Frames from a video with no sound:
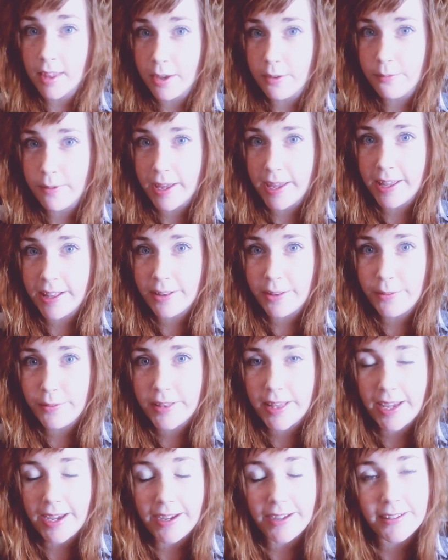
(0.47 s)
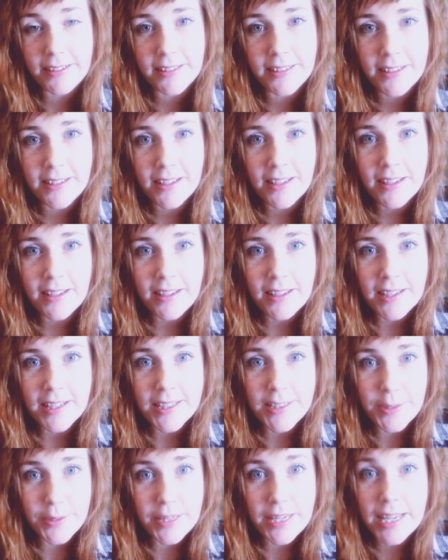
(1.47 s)
Why, hello there.
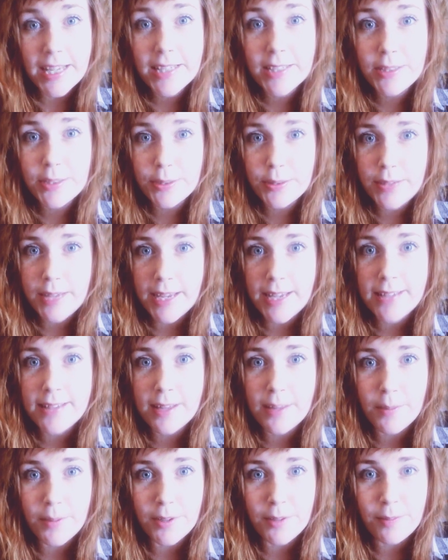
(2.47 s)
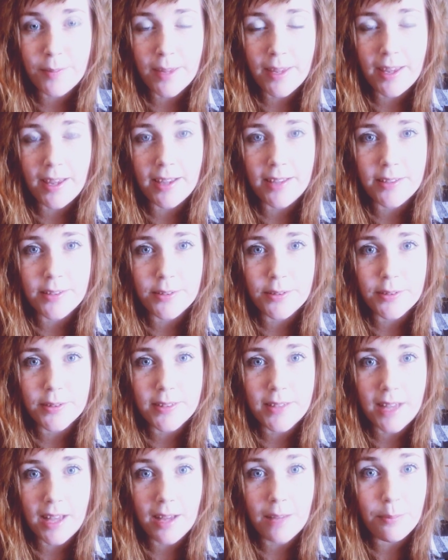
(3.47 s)
So, the next 2 days at one of my high schools
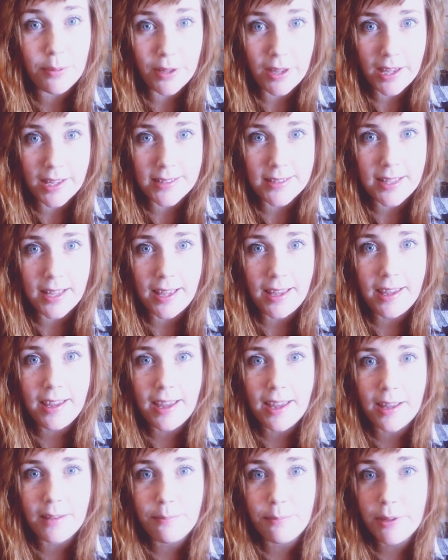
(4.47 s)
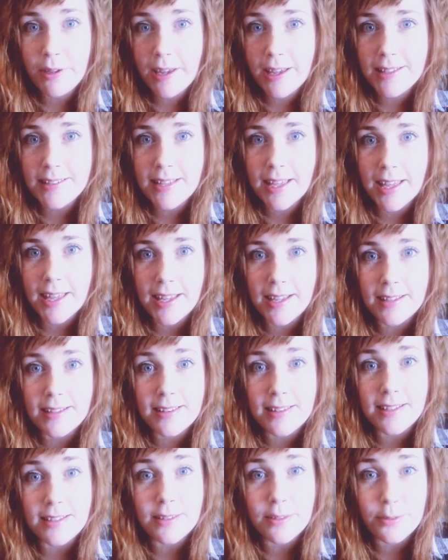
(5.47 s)
are Bunkasai, and Bunkasai is
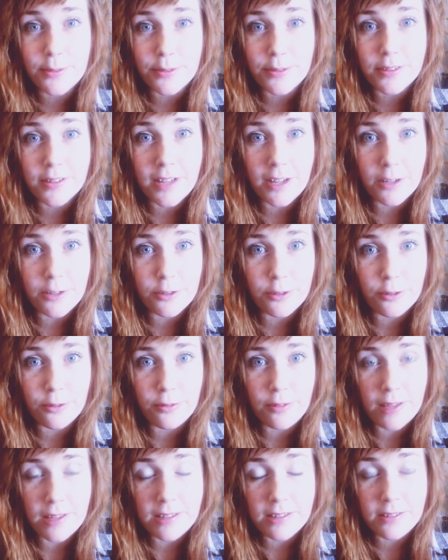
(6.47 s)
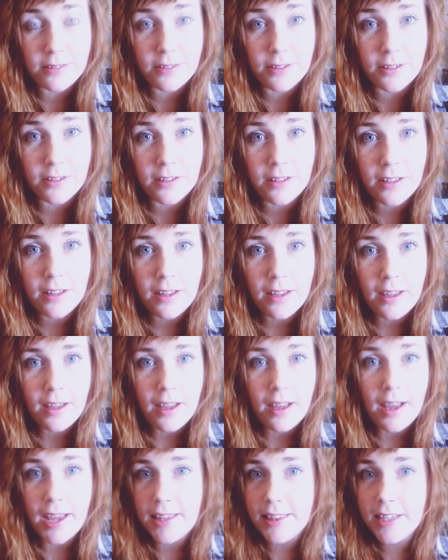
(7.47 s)
the school's cultural festival.
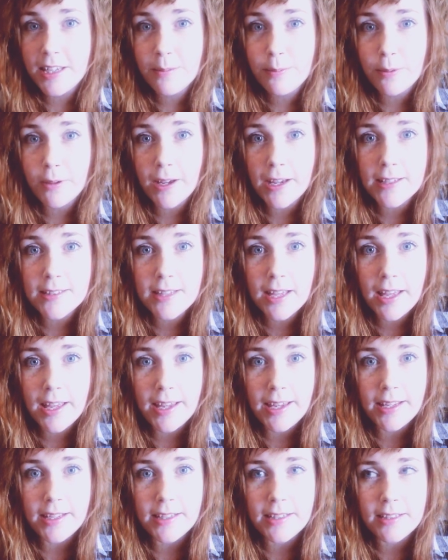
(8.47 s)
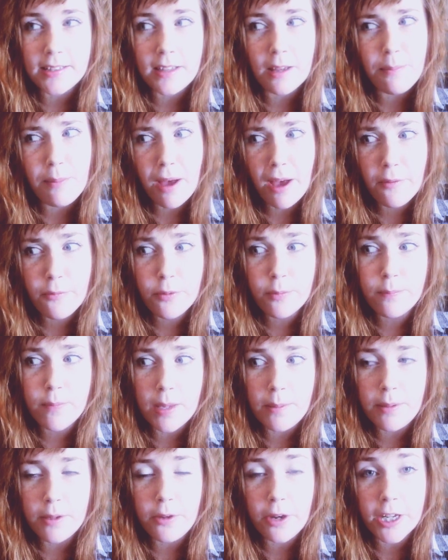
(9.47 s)
I think Bunkasai is, apart from
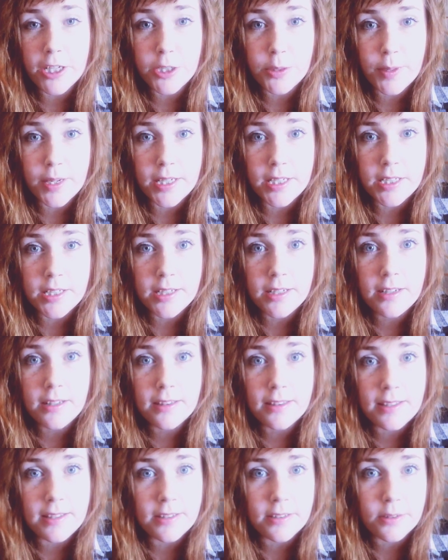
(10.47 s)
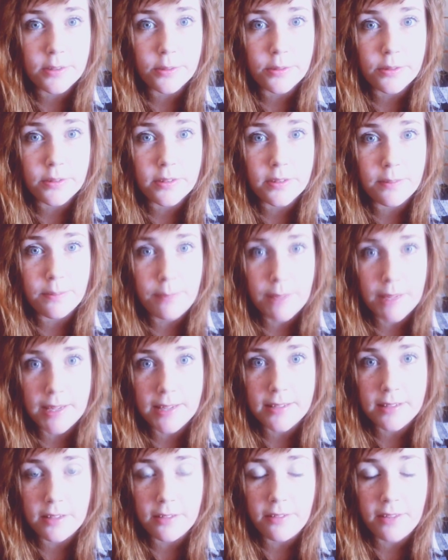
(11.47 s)
maybe graduation, the school's
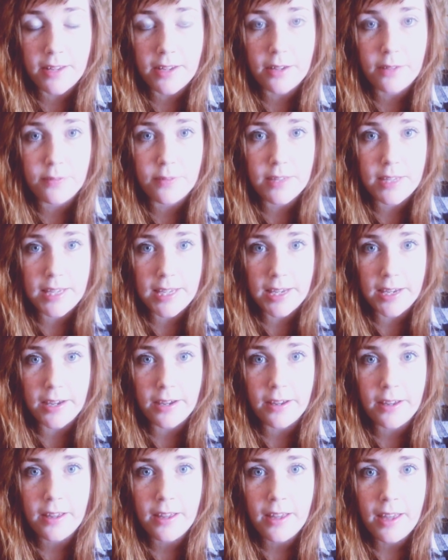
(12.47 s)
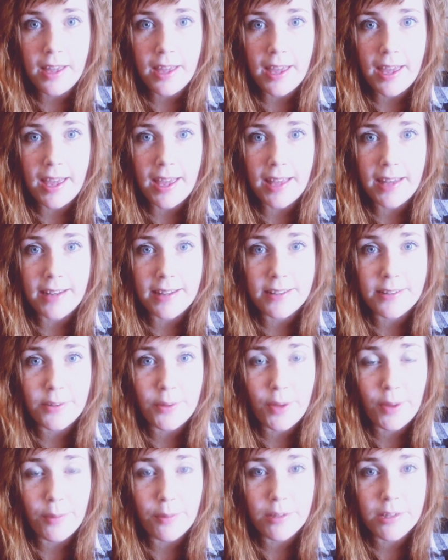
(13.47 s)
biggest event of the year. And so
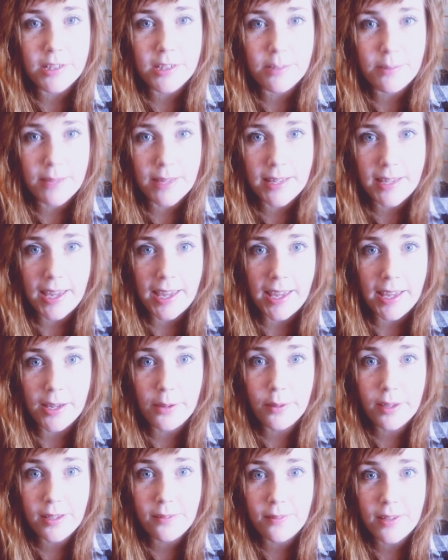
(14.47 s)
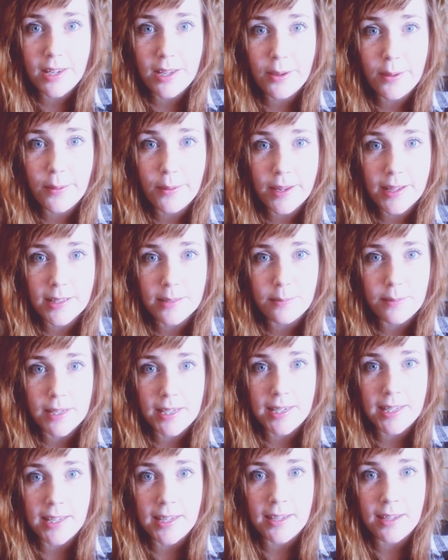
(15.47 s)
I wanted to make a quick video
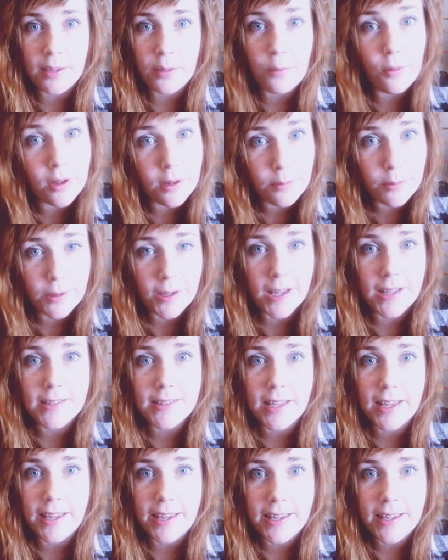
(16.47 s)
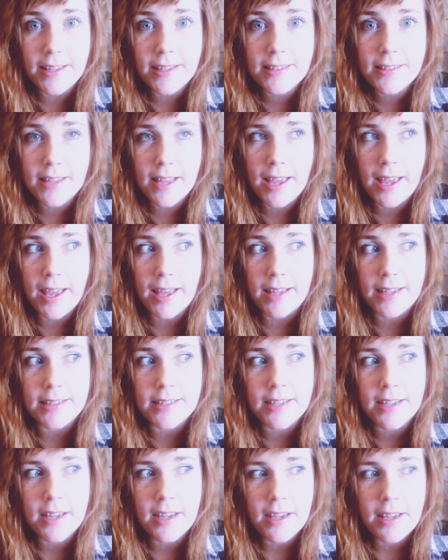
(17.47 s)
explaining what a Bunkasai is and
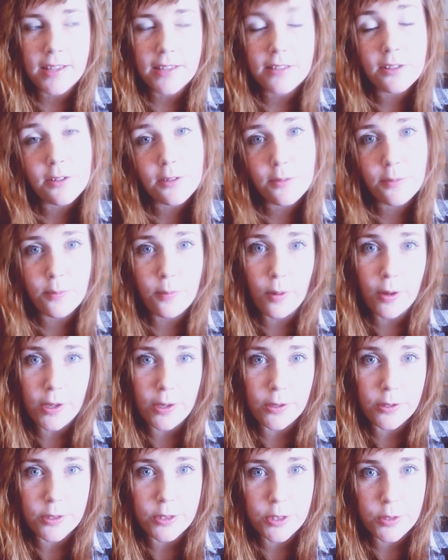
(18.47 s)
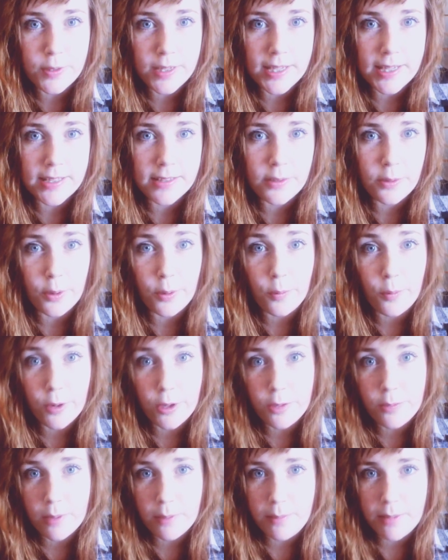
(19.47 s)
sort of what your duties or what
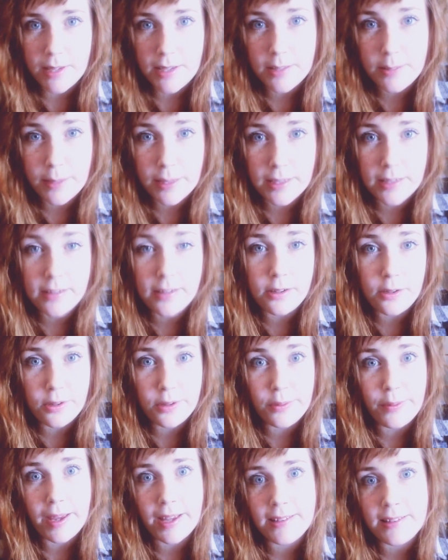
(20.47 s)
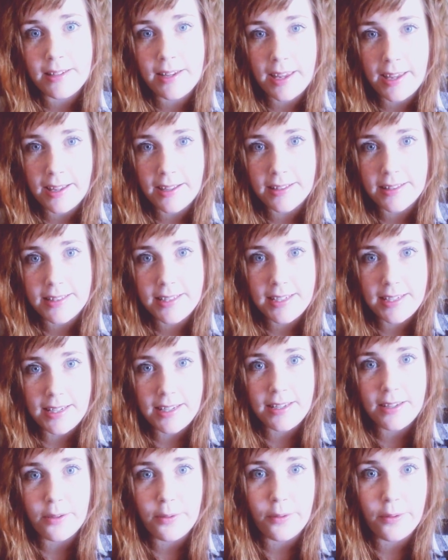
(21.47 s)
you might be expected to do as an
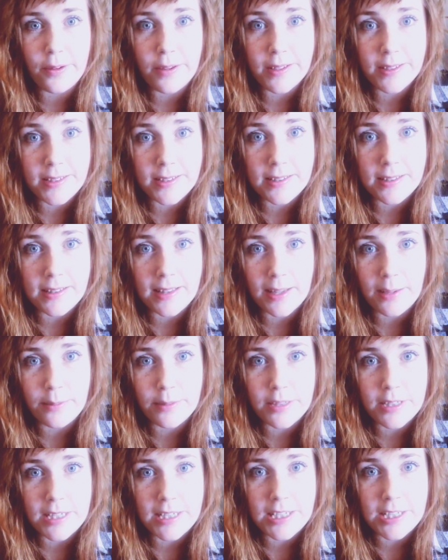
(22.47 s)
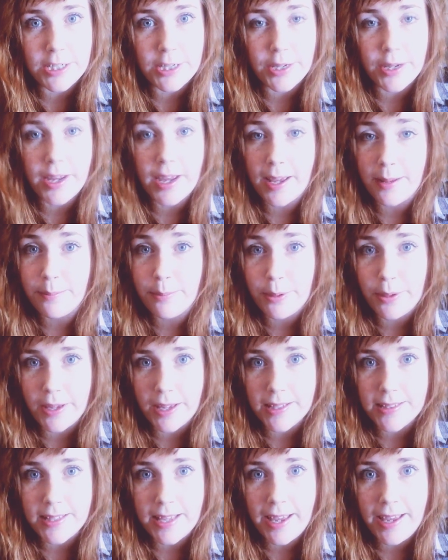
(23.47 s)
ALT or assistant language teacher at
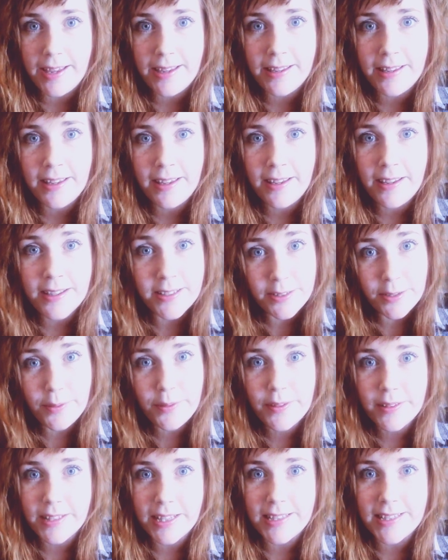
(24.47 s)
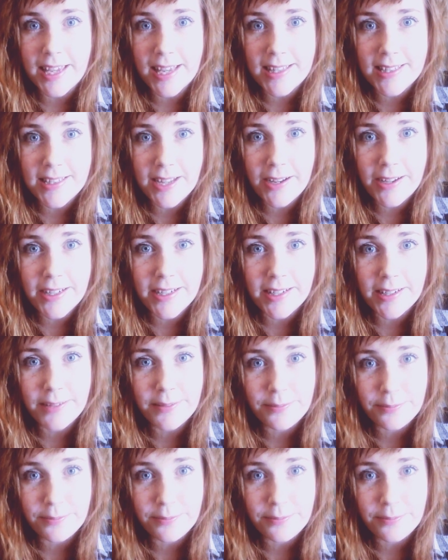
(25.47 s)
Bunkasai. So, let's get started.